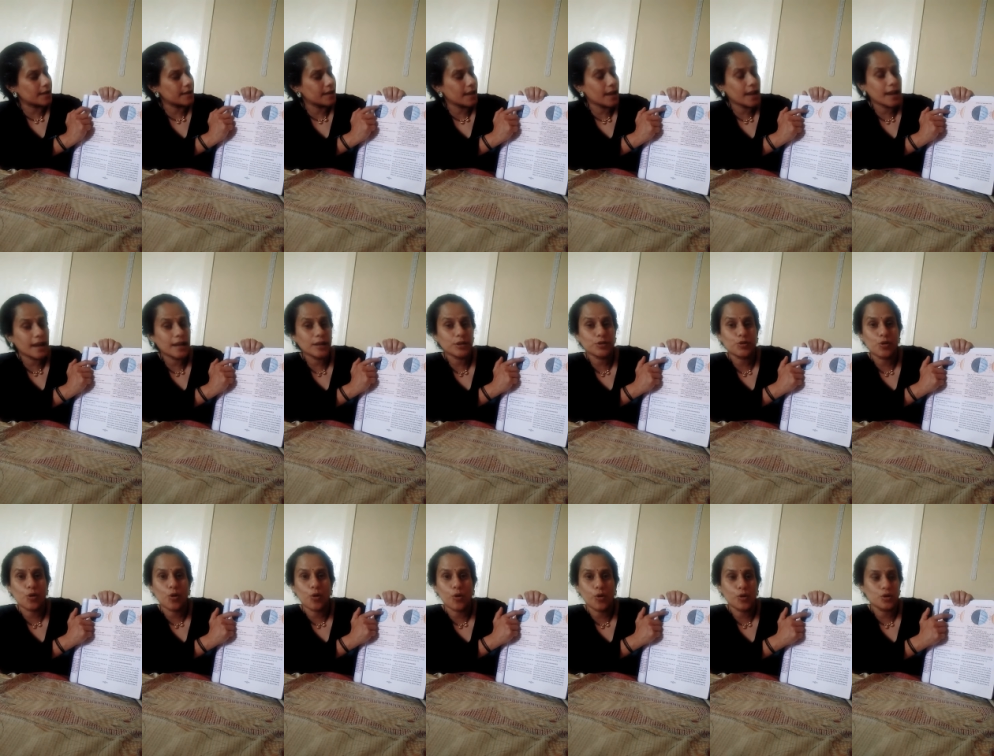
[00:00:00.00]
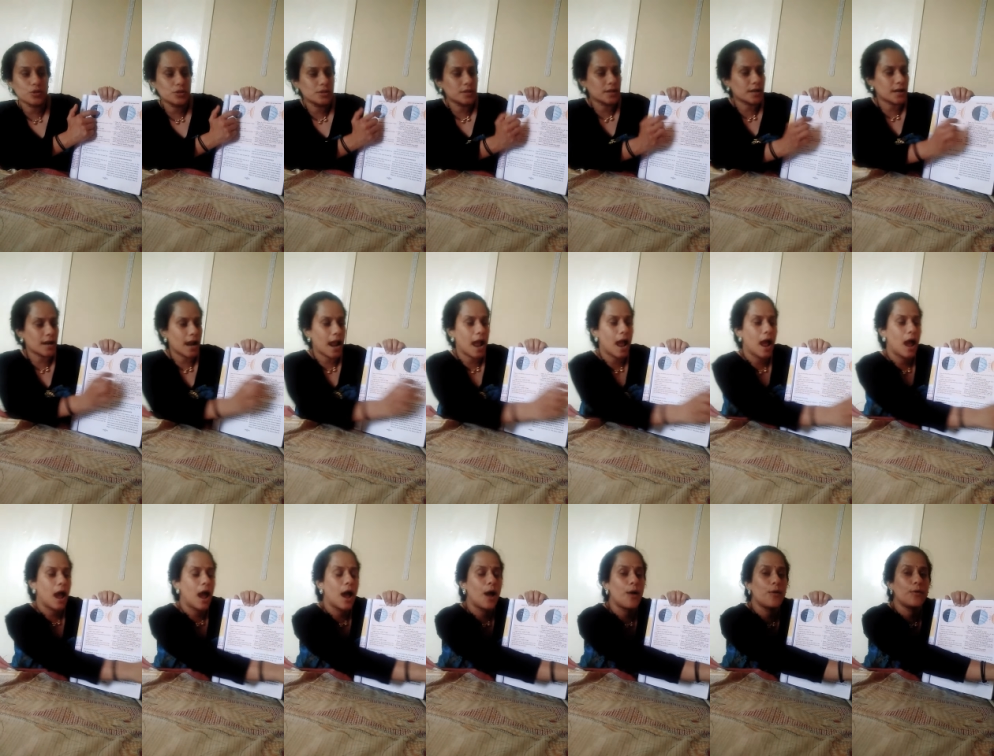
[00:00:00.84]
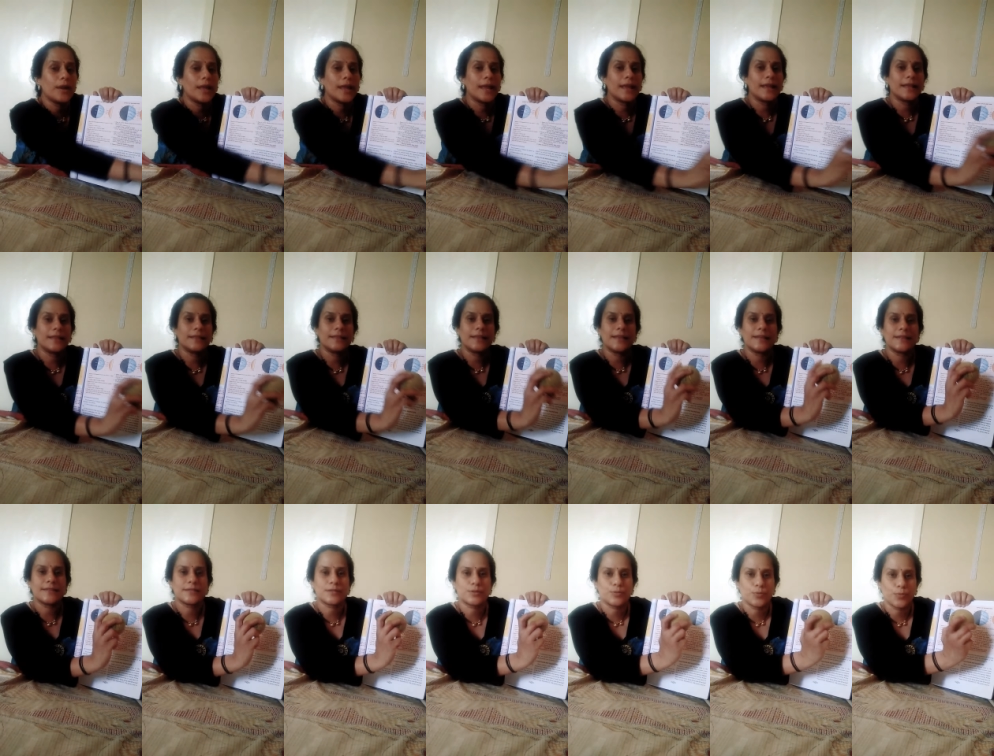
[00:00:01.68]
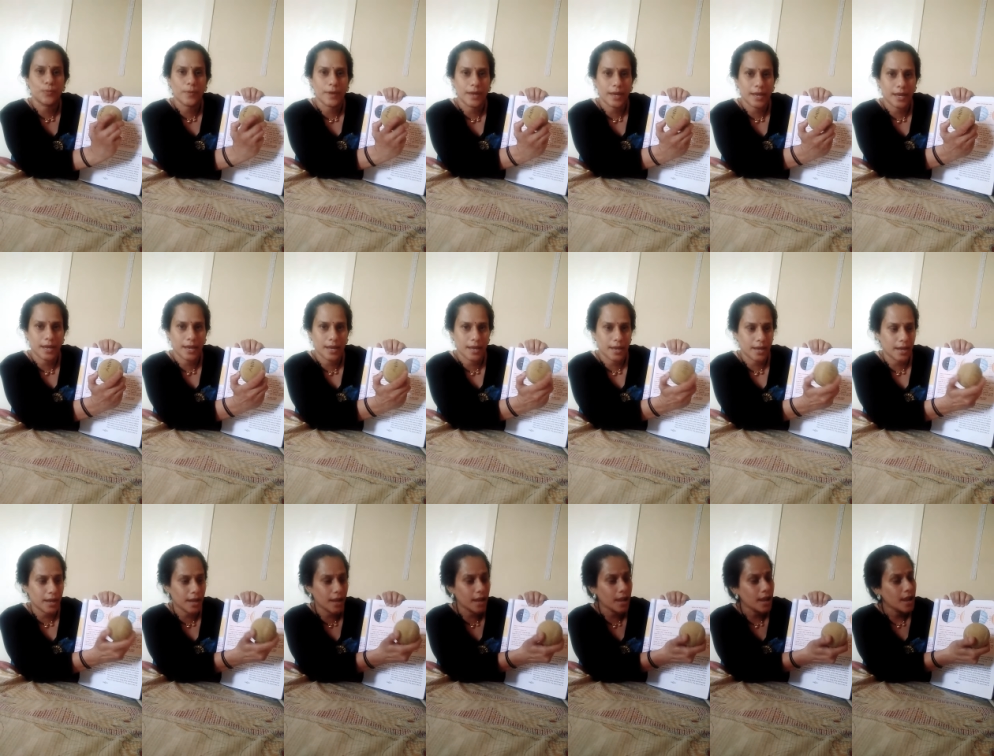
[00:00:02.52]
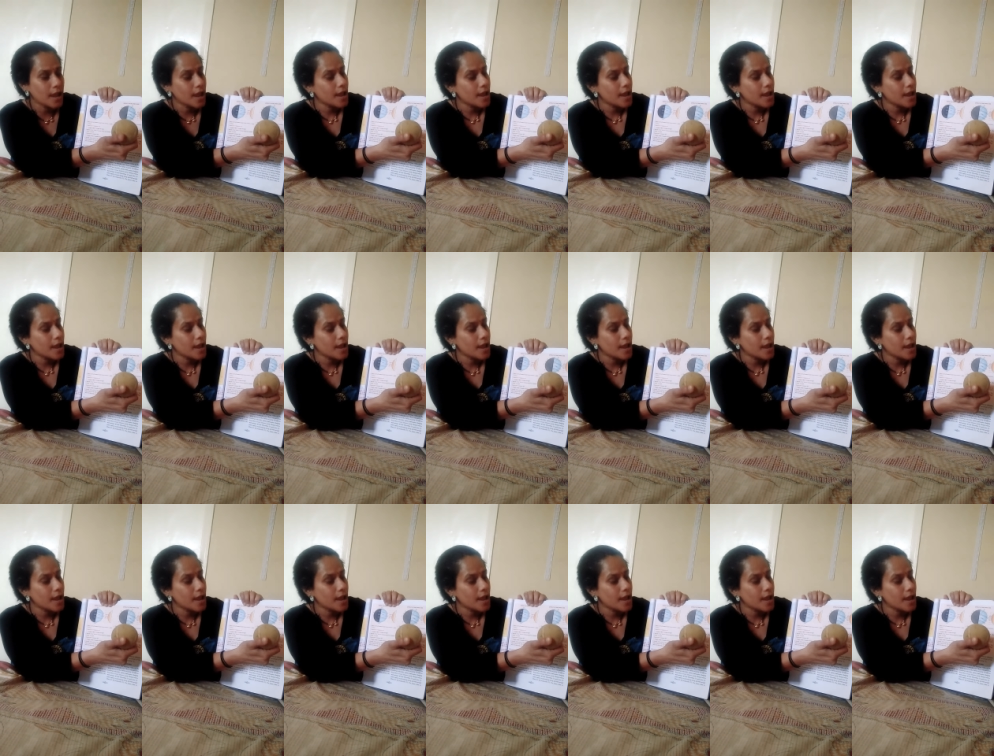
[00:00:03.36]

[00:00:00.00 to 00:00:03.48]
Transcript: again goes round in this way,